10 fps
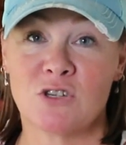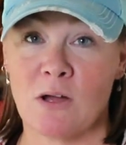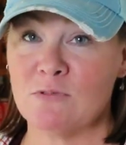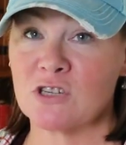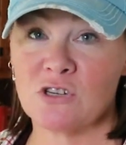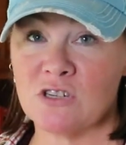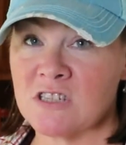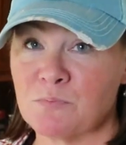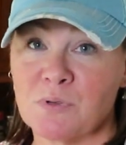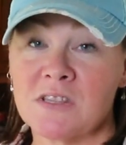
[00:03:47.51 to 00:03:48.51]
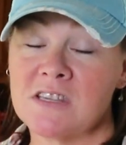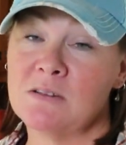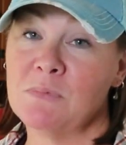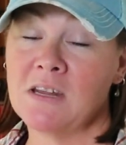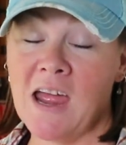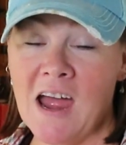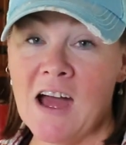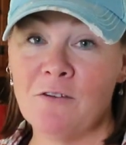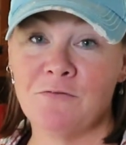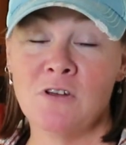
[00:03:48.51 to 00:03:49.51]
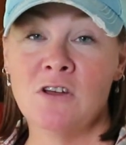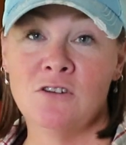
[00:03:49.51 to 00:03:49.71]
so I'm just going to split them in half,